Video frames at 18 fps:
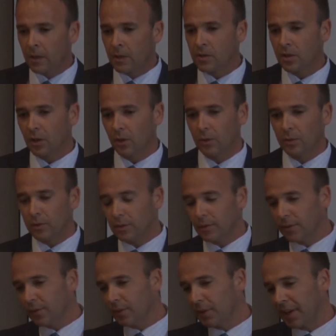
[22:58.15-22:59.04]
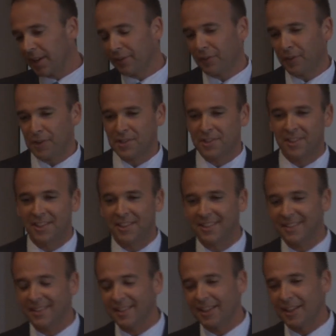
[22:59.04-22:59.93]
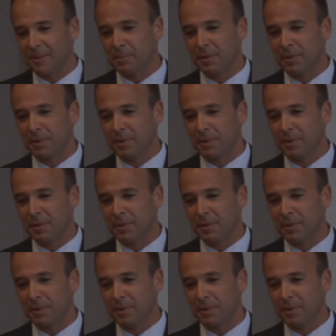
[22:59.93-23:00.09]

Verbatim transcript: So when I first took uh,